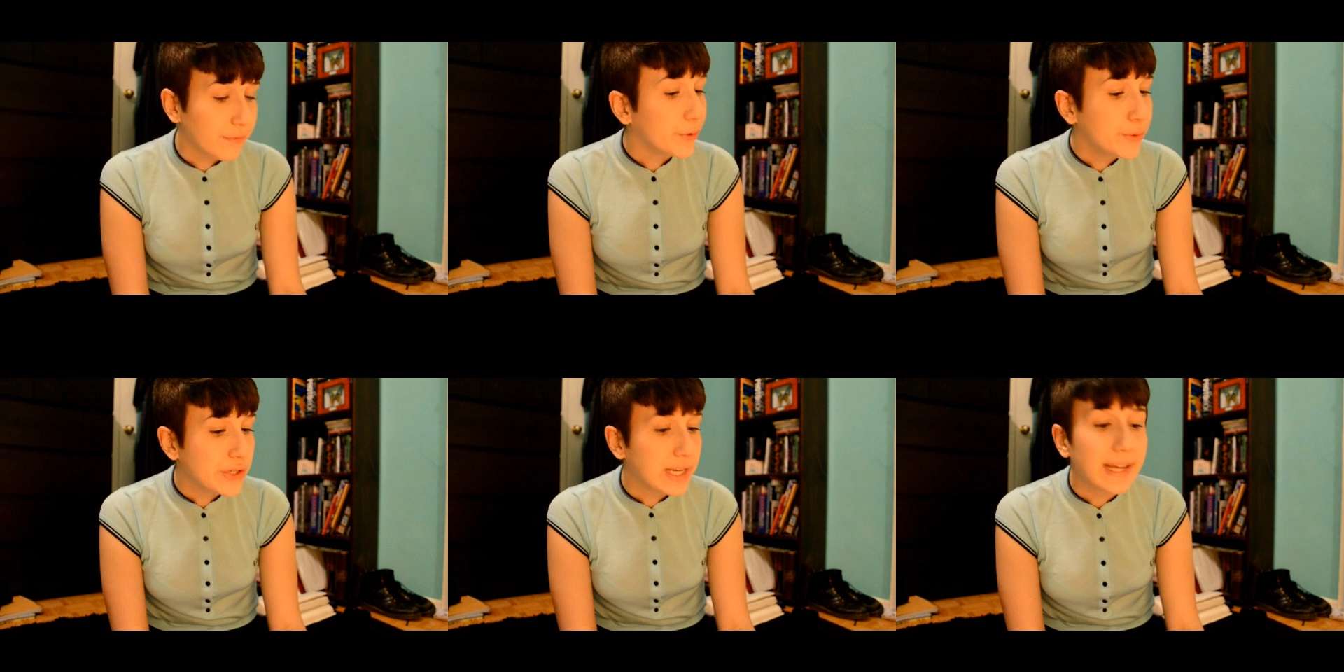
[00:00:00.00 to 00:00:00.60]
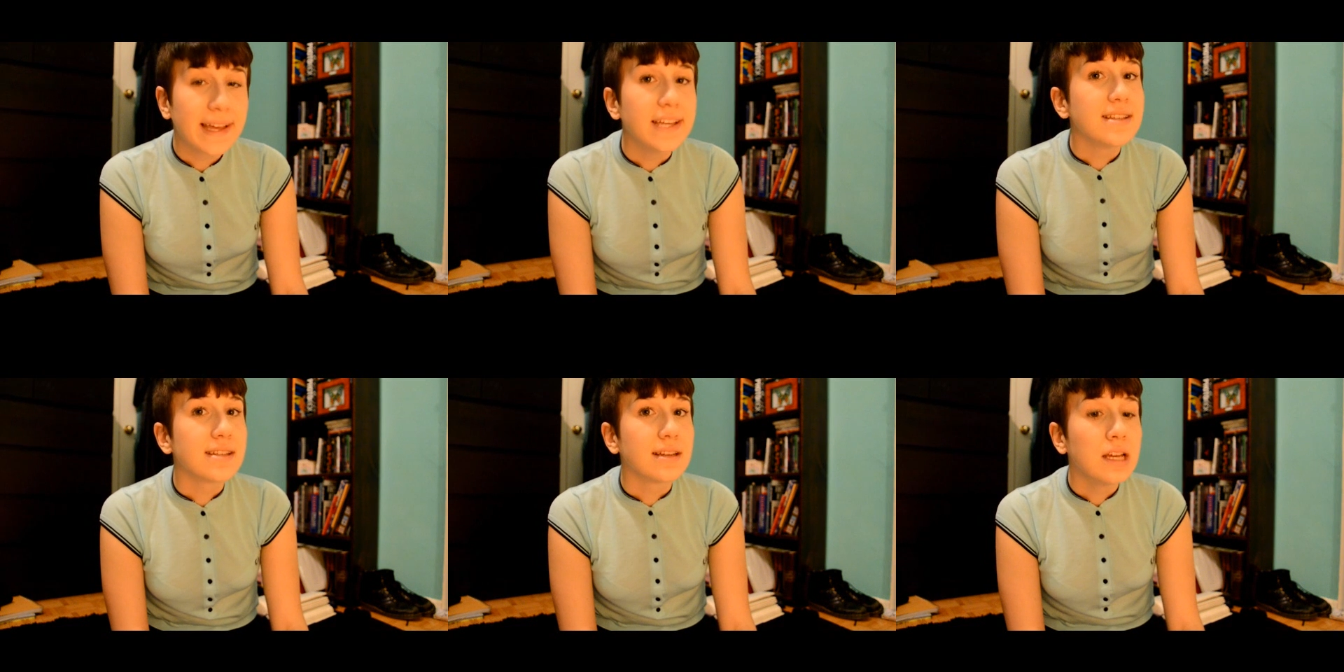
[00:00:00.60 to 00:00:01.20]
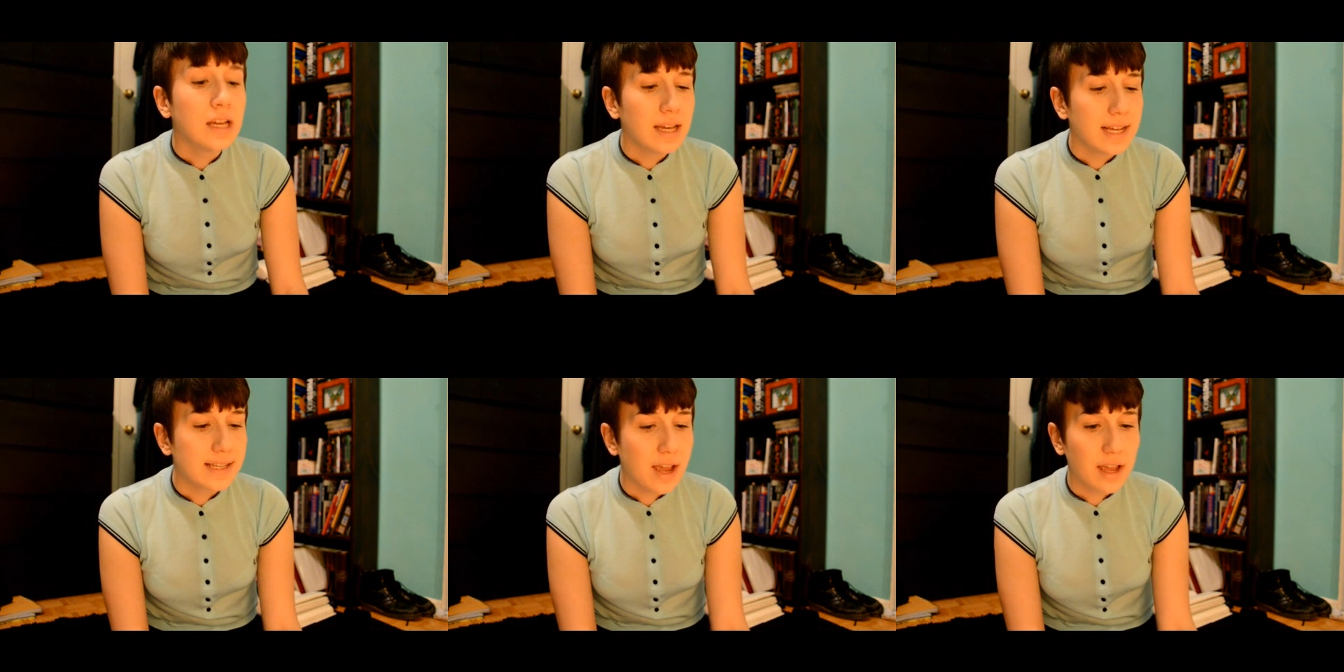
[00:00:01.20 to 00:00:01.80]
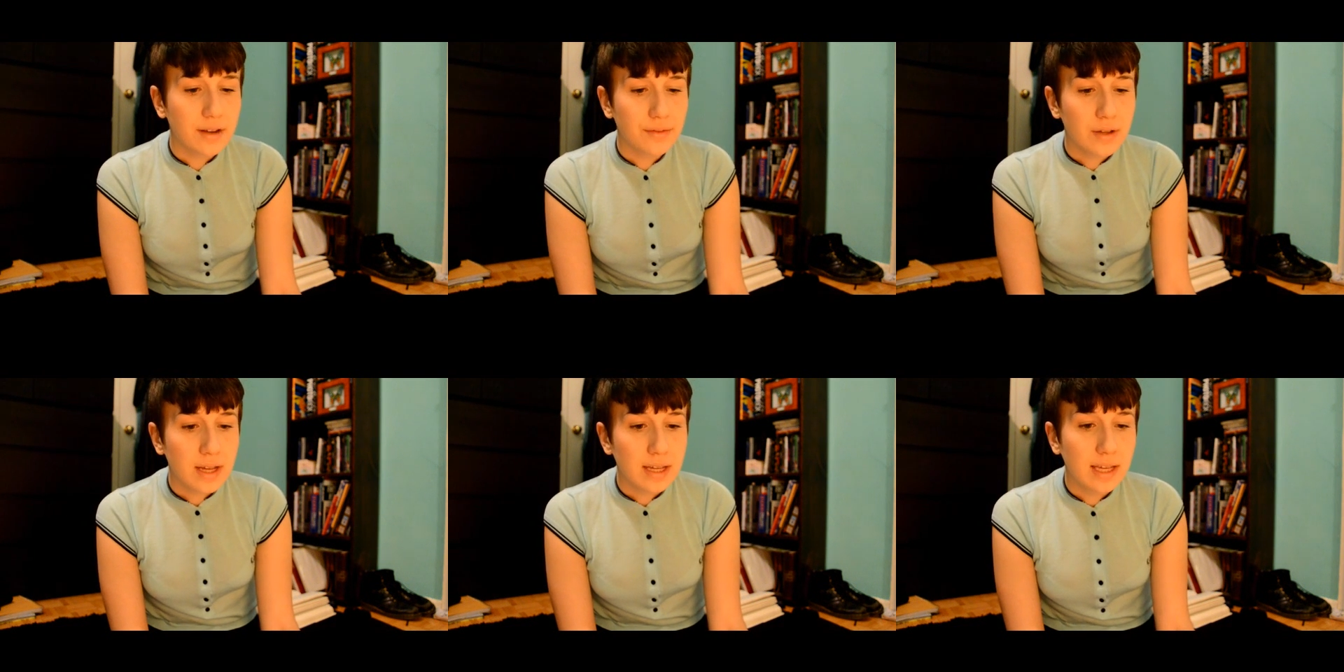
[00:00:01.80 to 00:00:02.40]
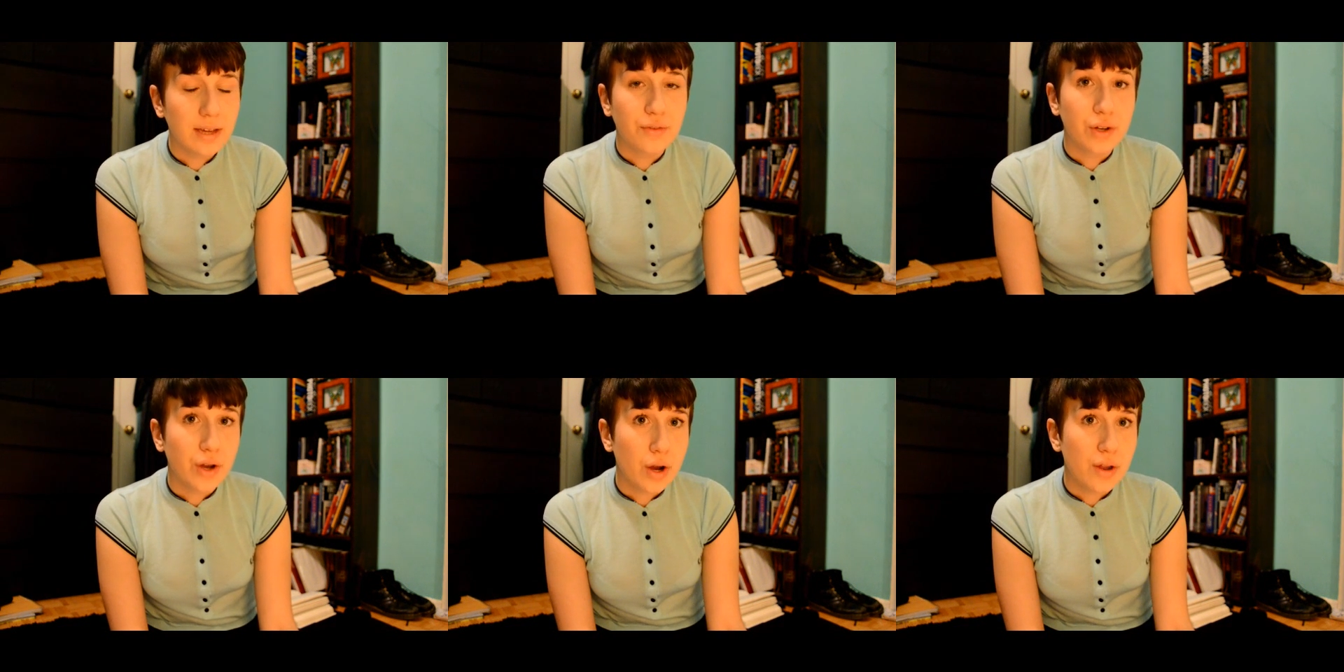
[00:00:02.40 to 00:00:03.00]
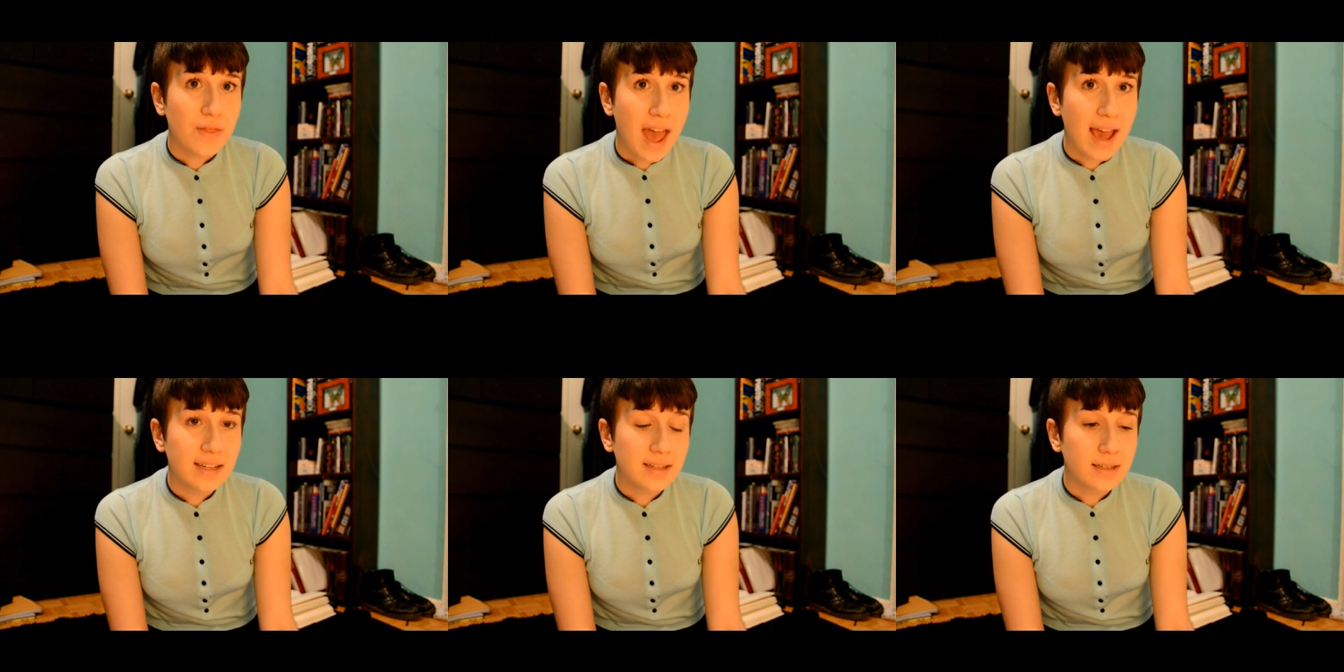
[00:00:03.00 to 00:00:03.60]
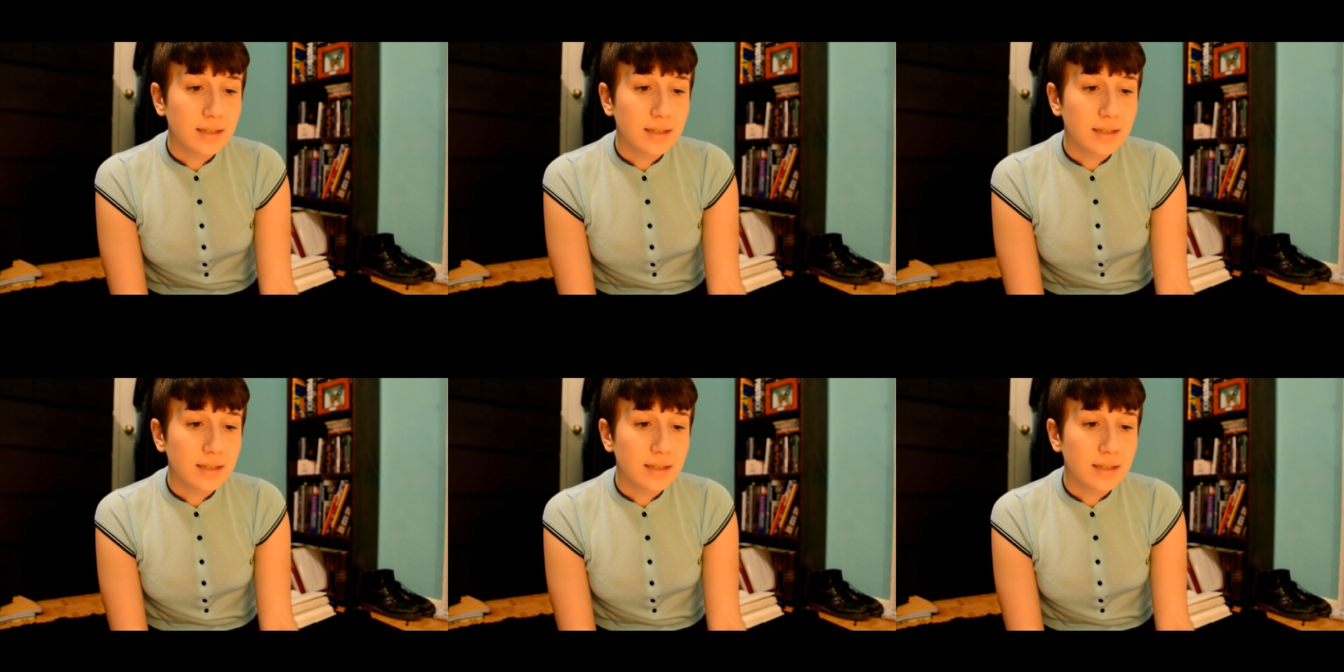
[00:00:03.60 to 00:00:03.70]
who she is, and he's kind of given her that